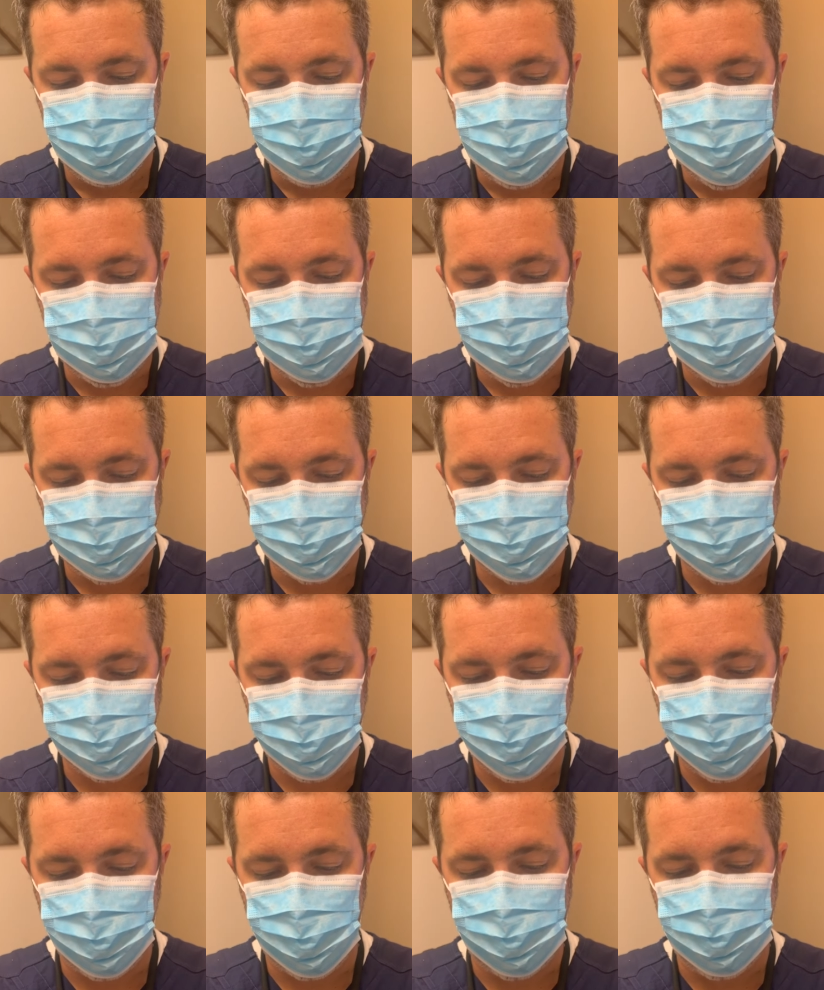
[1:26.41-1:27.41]
making
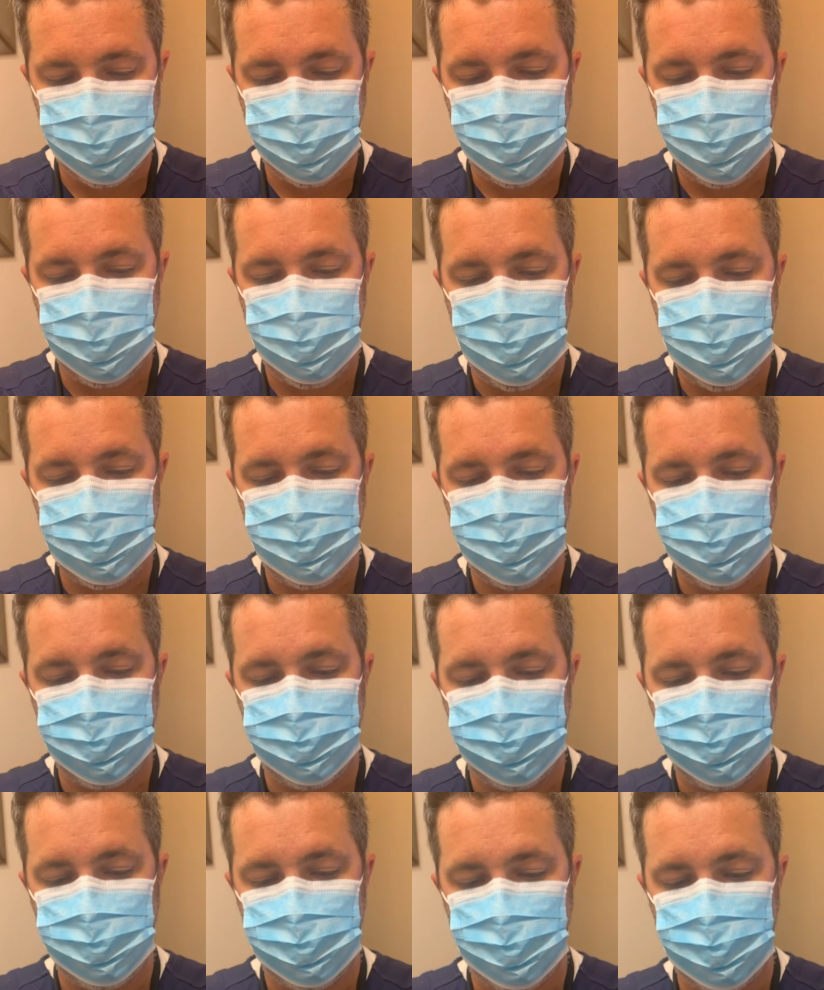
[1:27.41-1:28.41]
sure that
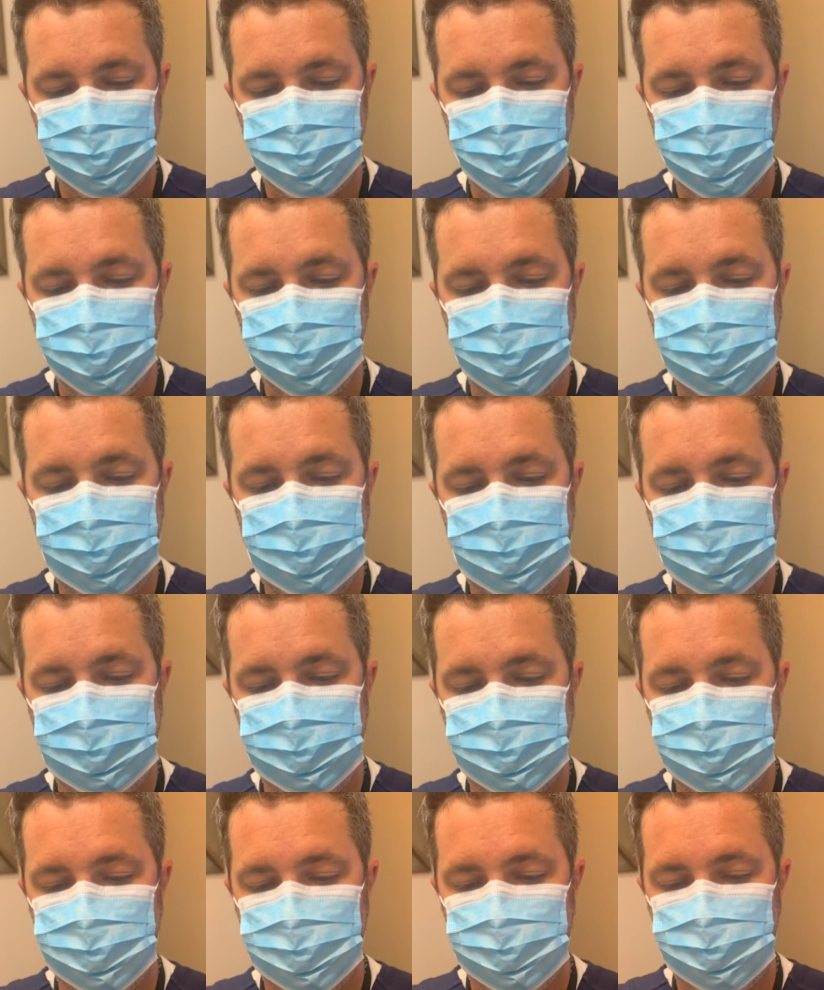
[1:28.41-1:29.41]
you don't get
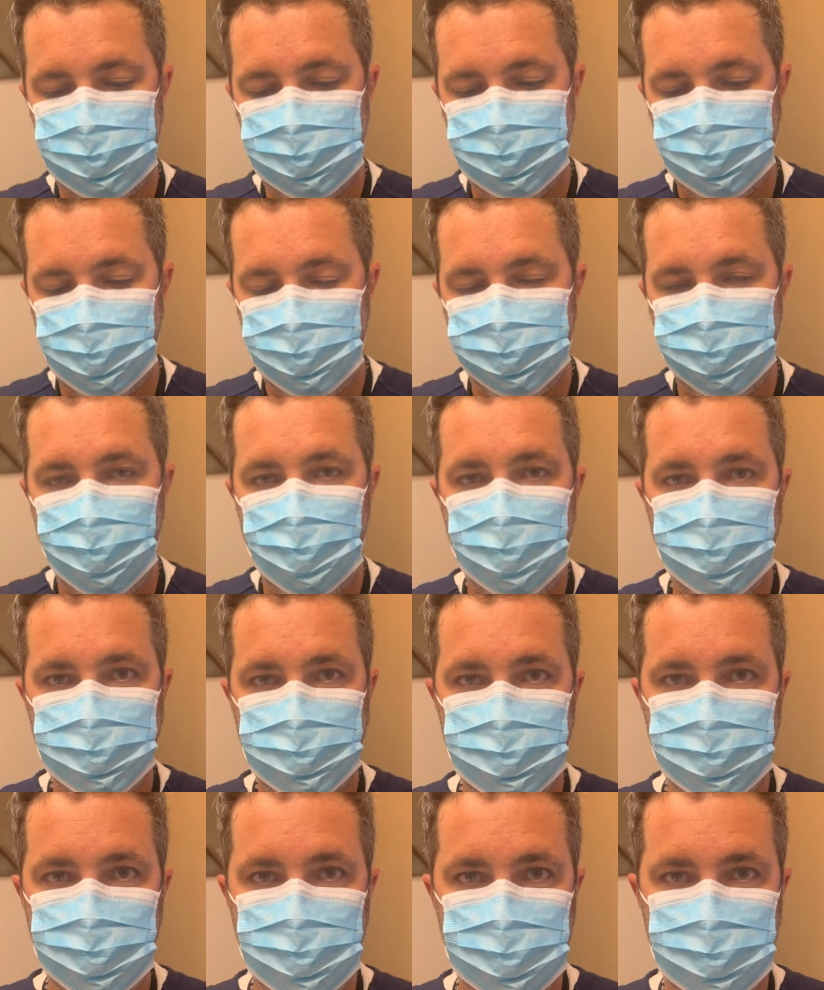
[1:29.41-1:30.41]
a
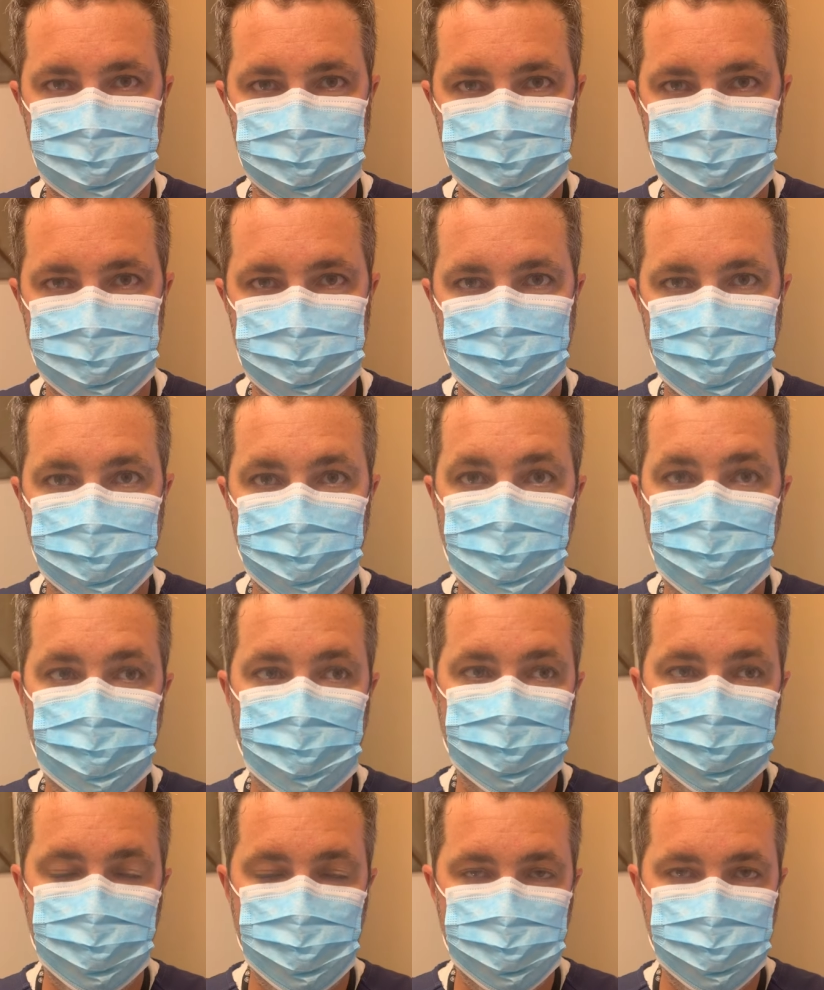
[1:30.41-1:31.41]
rock to it to some degree,
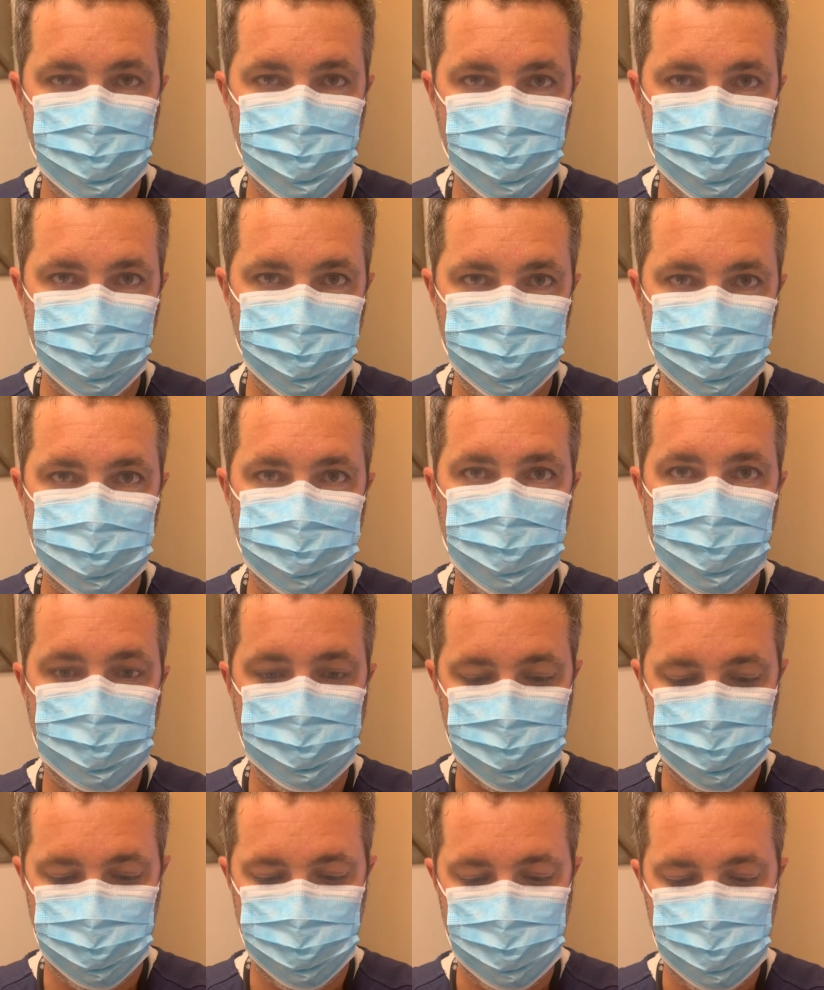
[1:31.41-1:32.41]
and if you do,
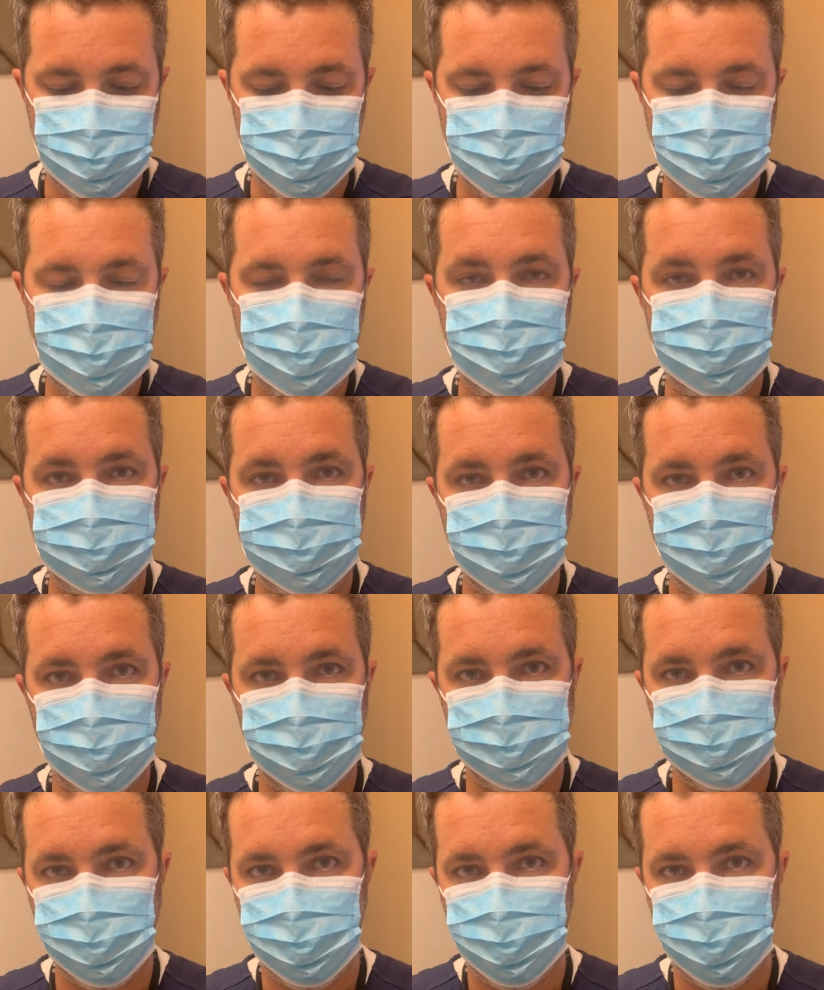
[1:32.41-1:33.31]
make sure that you account for it.